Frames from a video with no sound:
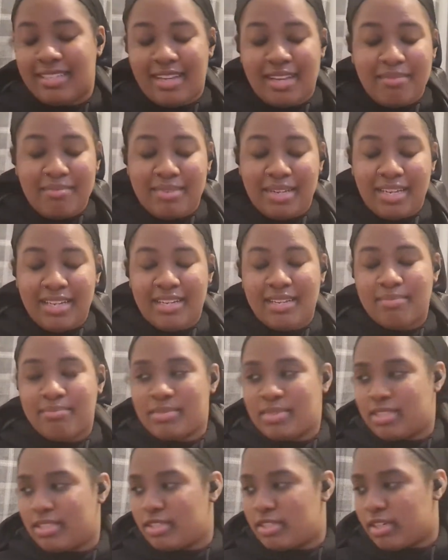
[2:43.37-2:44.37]
Time
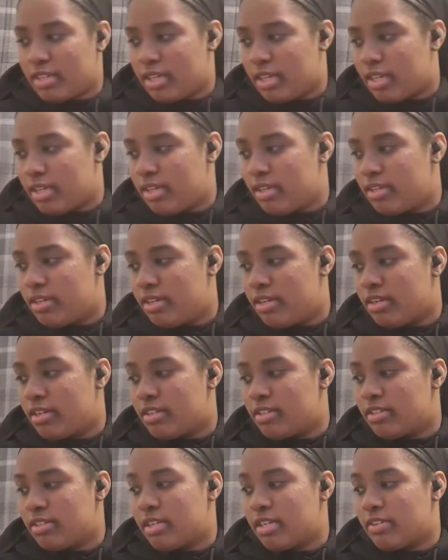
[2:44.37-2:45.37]
lapse, joking.
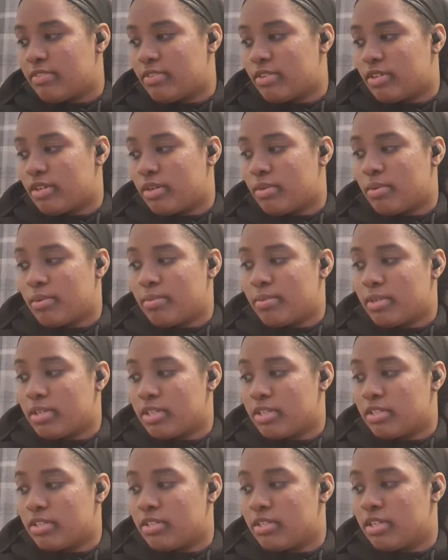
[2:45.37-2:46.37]
I don't even know
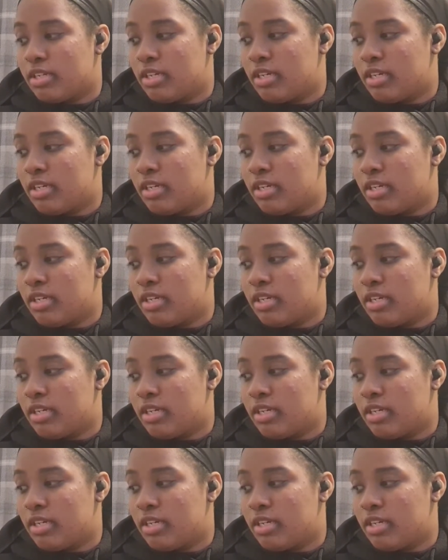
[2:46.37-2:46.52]
what I'm gonna.